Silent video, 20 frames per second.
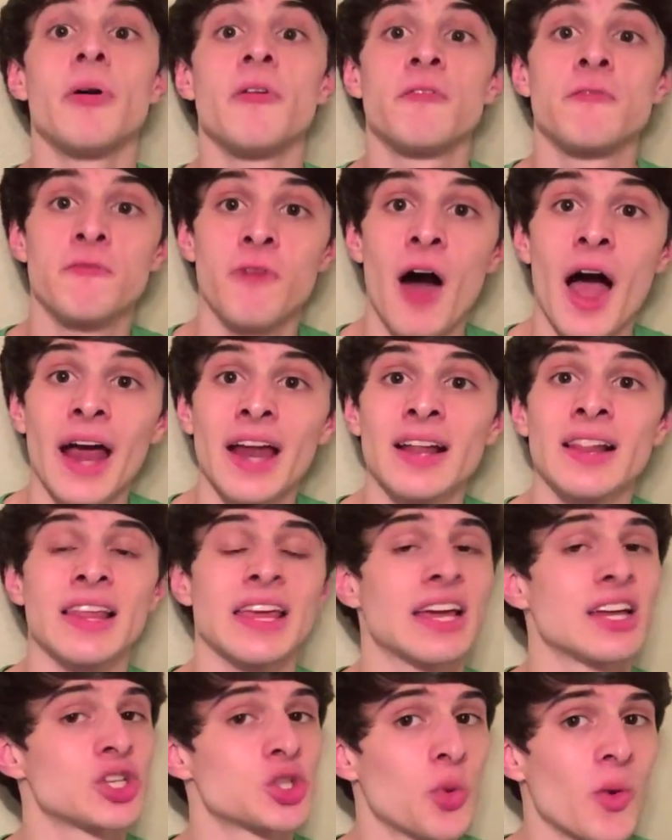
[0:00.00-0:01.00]
But
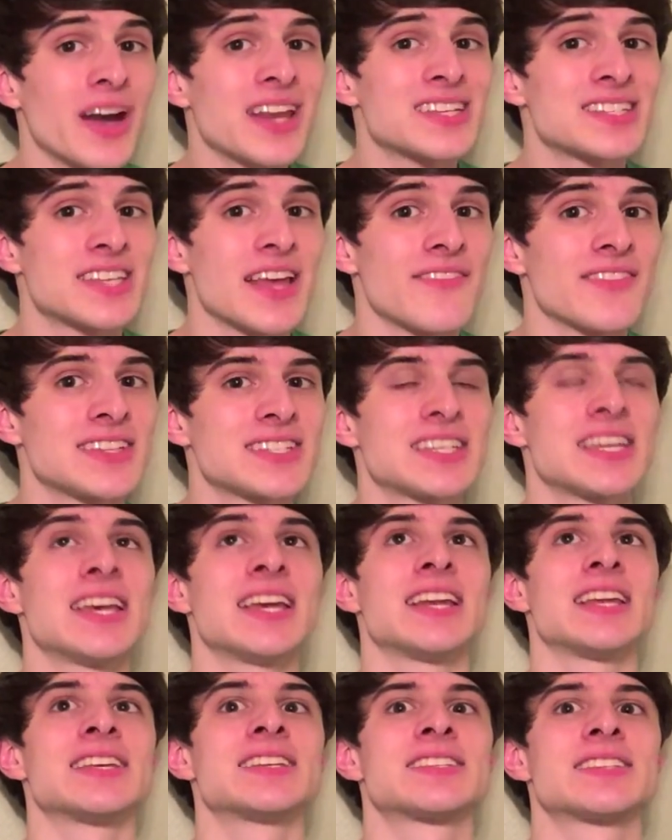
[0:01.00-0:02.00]
finally, in
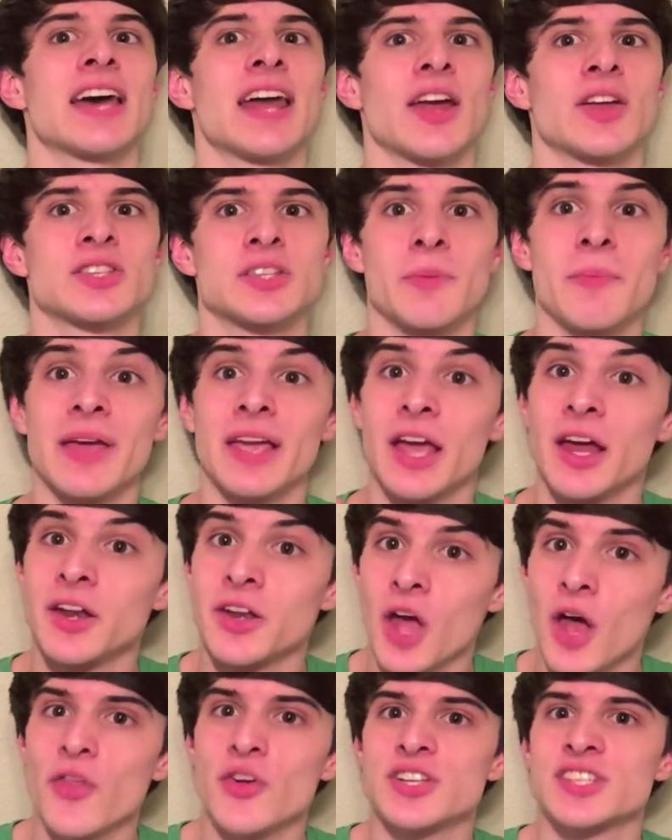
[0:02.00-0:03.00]
2017, he set out to make
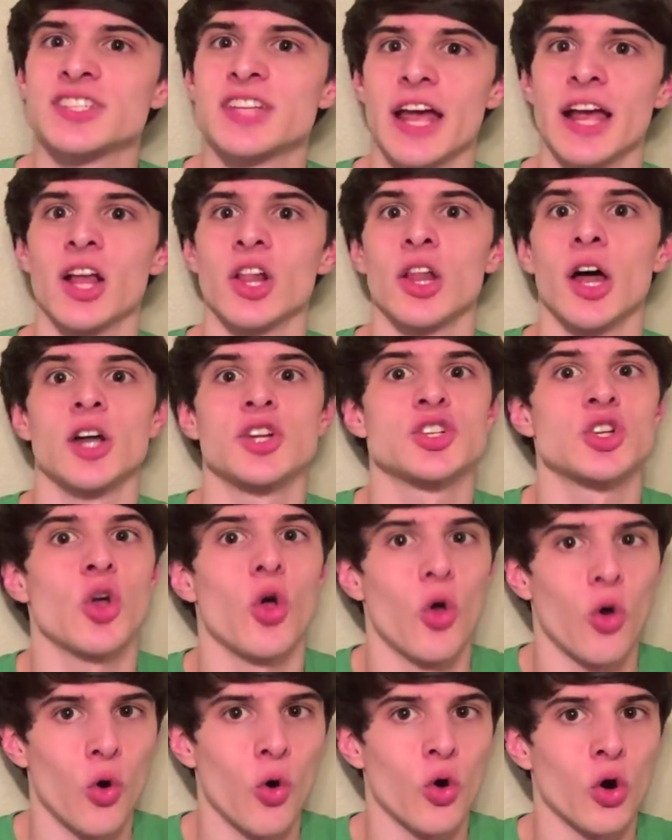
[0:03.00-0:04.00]
another
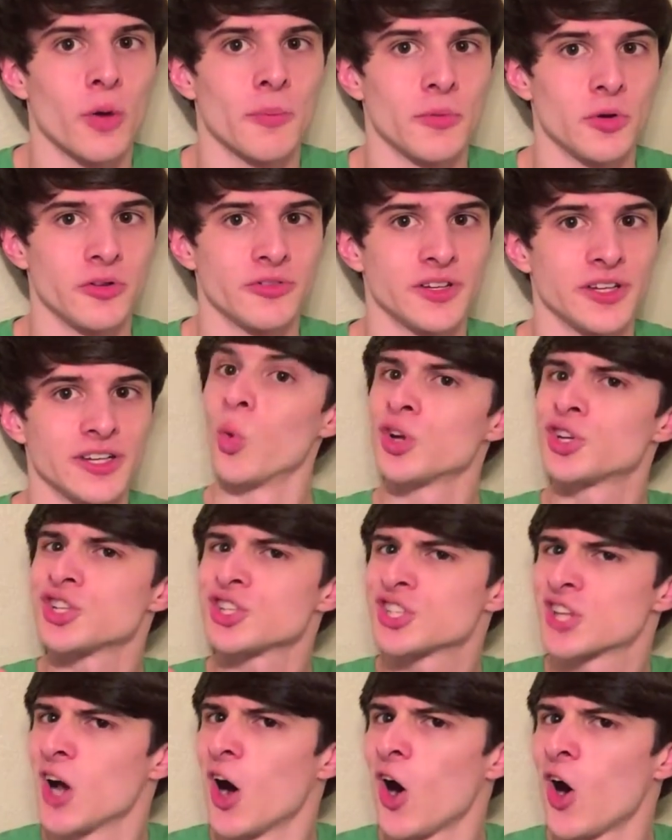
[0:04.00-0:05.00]
psychological horror movie, which
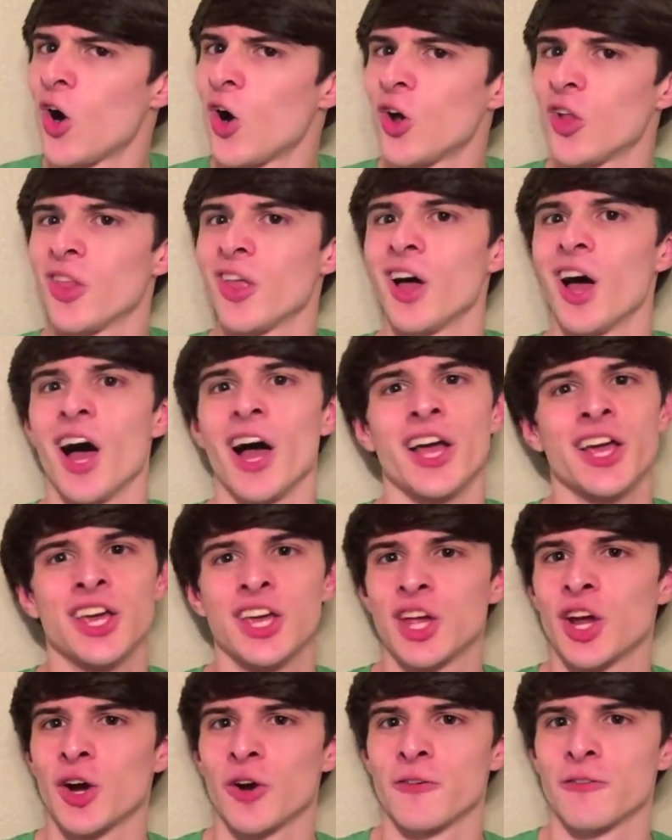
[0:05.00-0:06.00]
is called A
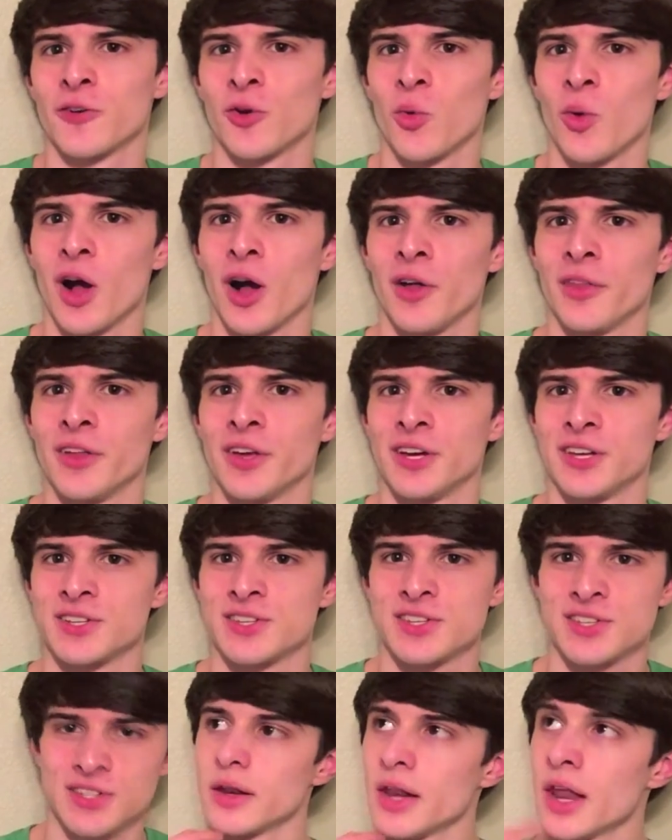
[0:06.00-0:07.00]
Cure for
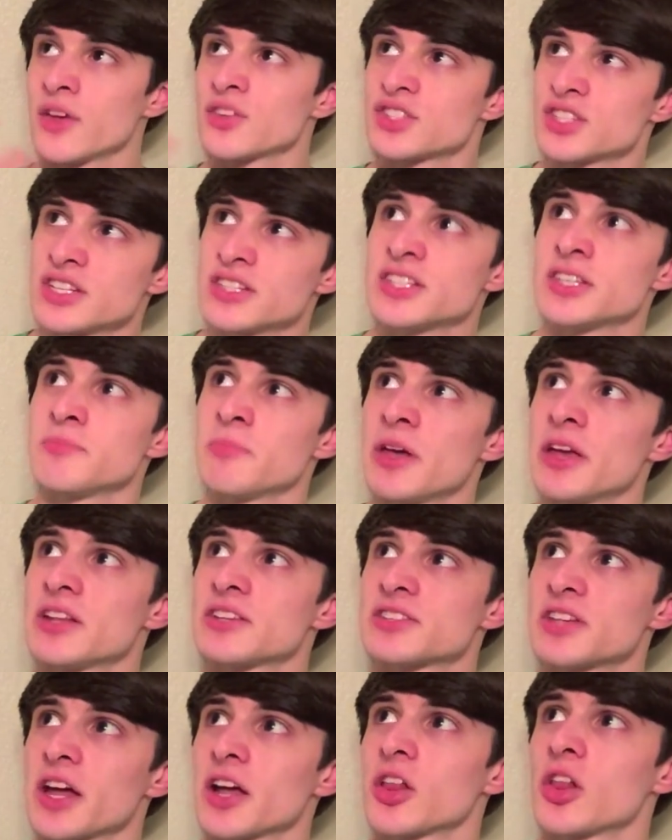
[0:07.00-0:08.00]
Wellness. Now, since he made
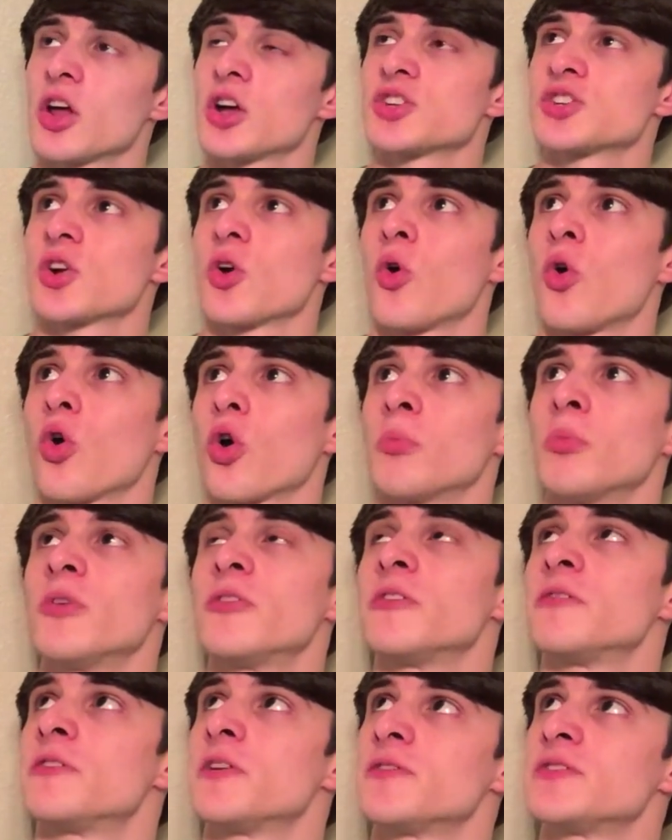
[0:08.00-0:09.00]
a psychological horror
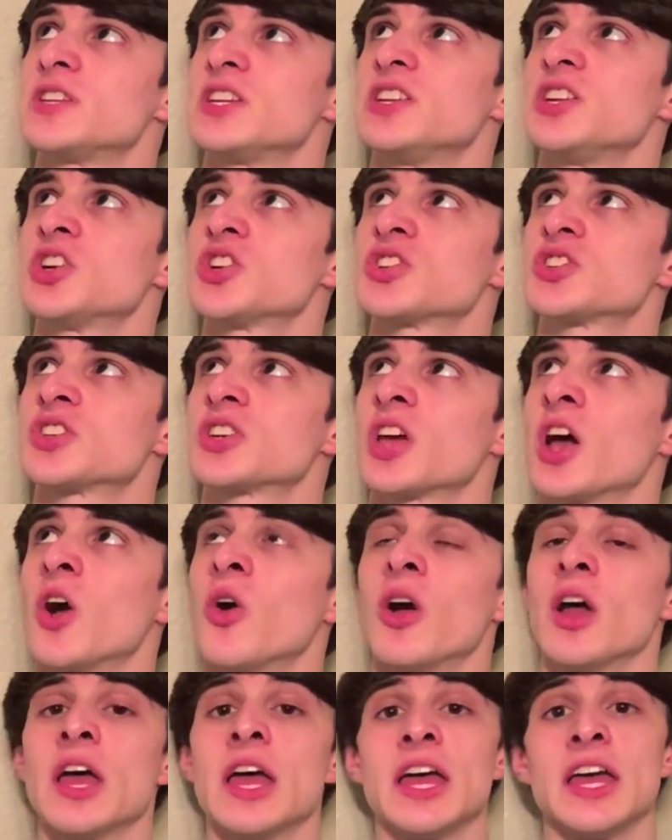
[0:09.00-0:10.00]
movie 15 years
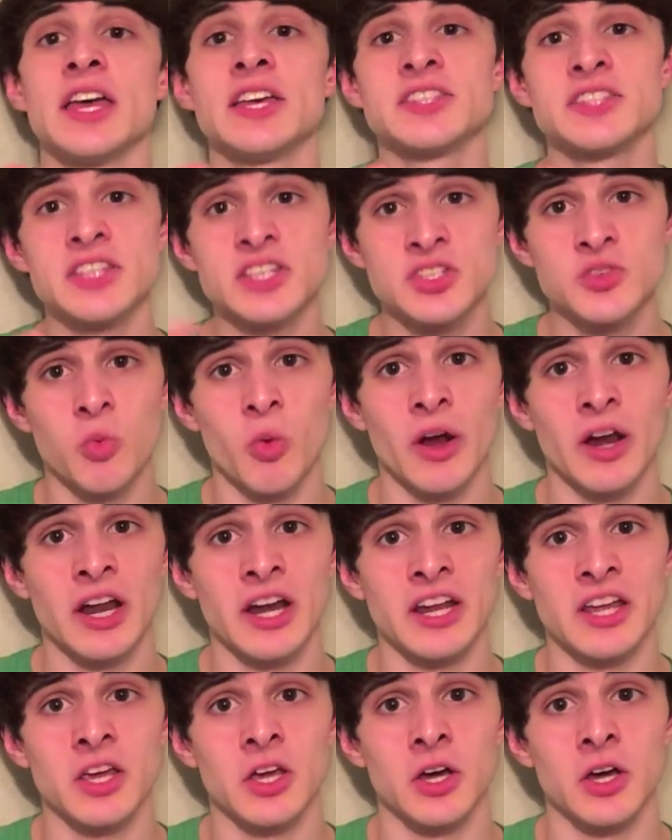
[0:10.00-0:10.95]
ago, is this one any